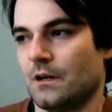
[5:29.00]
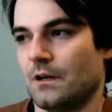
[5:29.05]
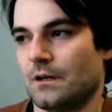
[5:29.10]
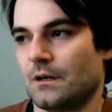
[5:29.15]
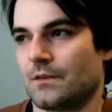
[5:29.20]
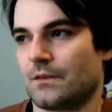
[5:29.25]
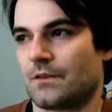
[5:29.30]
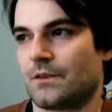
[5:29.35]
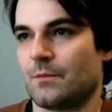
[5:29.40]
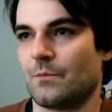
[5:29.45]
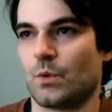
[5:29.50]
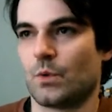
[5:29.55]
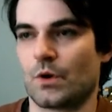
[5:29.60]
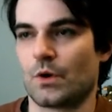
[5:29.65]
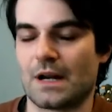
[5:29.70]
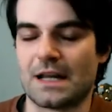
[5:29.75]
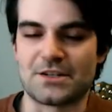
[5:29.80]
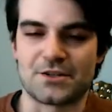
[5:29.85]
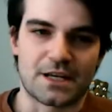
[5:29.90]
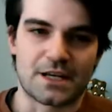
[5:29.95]
the
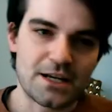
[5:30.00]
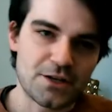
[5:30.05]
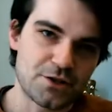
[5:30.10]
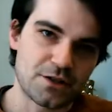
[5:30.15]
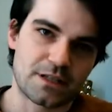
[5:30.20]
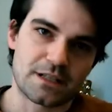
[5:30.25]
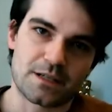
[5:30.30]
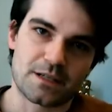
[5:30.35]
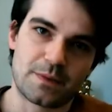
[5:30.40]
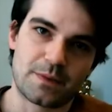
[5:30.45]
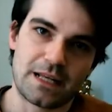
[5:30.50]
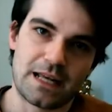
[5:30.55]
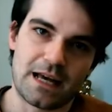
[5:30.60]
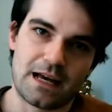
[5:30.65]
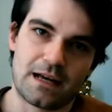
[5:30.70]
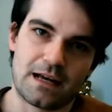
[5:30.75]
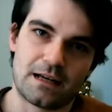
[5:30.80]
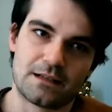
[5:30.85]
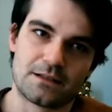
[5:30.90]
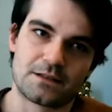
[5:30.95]
more education that somebody
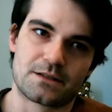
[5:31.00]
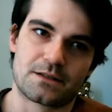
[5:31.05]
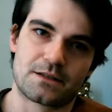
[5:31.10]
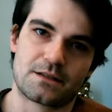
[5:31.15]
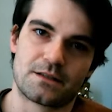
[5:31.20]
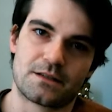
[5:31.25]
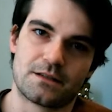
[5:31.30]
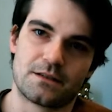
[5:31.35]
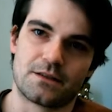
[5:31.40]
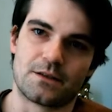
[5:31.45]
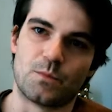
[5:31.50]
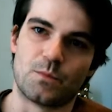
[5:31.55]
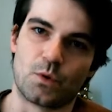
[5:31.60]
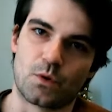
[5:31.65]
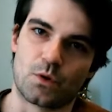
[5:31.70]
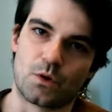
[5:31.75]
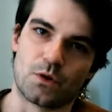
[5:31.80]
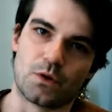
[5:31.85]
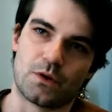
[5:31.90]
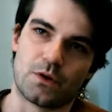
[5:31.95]
has, the
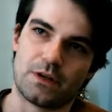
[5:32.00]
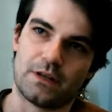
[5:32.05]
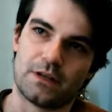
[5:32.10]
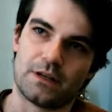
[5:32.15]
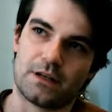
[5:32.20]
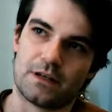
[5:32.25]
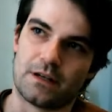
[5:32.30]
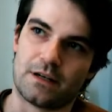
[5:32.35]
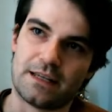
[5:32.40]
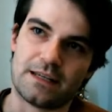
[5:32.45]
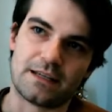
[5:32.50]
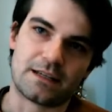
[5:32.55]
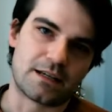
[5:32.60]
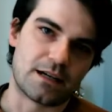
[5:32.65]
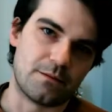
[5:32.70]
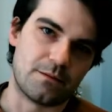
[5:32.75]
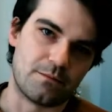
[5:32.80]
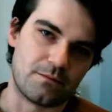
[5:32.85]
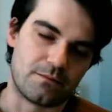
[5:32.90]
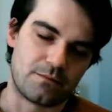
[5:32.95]
more
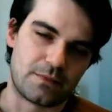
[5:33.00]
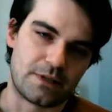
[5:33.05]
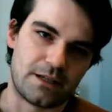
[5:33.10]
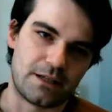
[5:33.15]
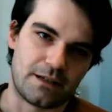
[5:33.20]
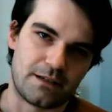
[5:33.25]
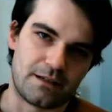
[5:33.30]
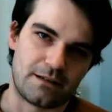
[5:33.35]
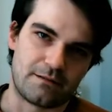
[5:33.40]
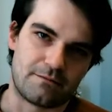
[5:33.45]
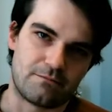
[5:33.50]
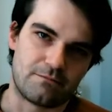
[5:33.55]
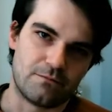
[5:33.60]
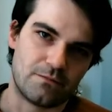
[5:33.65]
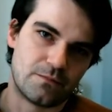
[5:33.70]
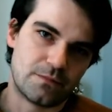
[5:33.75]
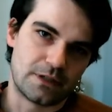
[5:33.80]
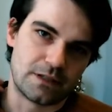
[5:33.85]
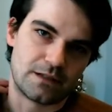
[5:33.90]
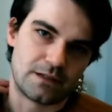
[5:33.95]
income they
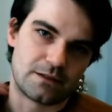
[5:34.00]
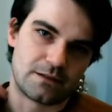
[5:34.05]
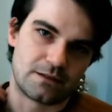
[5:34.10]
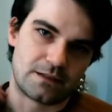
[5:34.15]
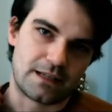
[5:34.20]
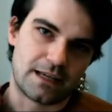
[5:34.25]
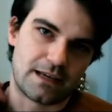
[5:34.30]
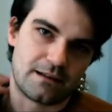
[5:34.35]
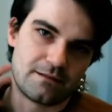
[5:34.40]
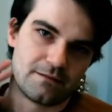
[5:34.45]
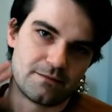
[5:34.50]
get